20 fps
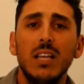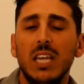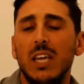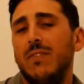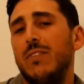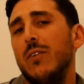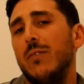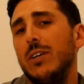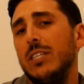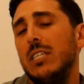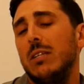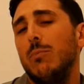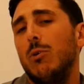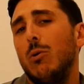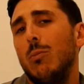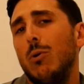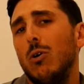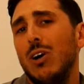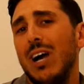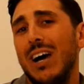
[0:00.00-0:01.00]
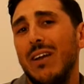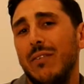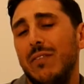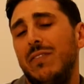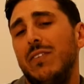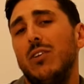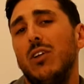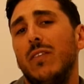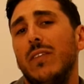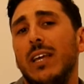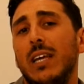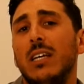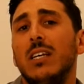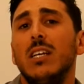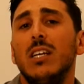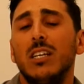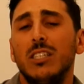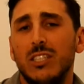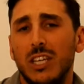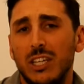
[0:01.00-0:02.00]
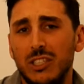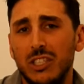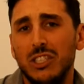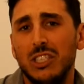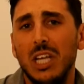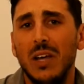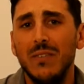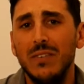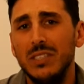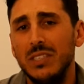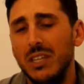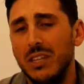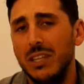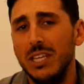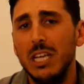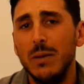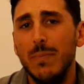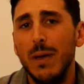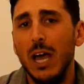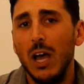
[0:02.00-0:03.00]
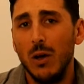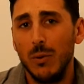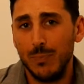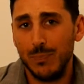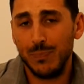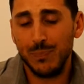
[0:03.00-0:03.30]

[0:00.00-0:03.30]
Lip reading: if there is a lot more cut and fill on there. So it's just something to think about.